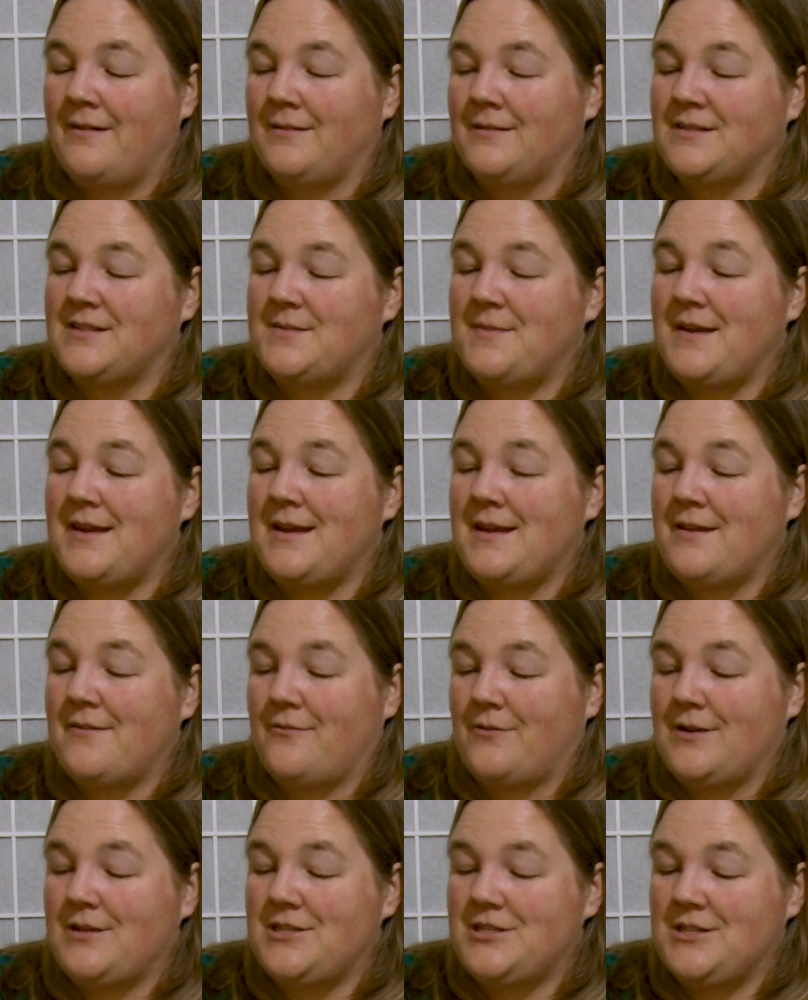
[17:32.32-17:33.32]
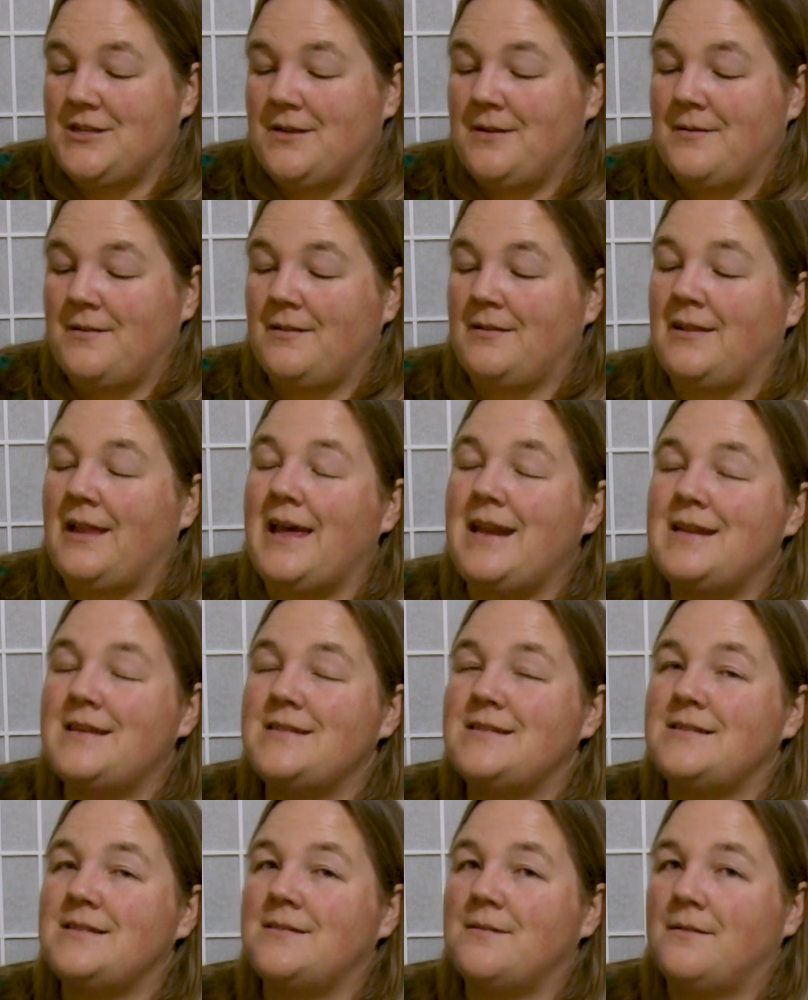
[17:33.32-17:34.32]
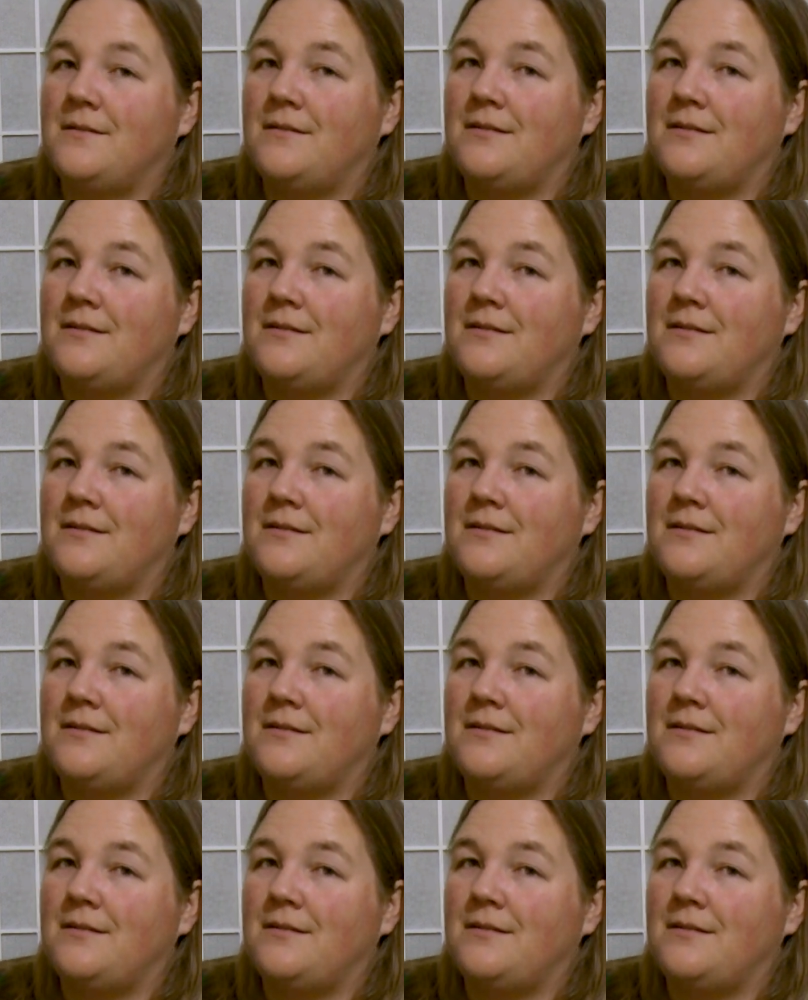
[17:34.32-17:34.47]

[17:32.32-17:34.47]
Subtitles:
speaking of which, lettuce,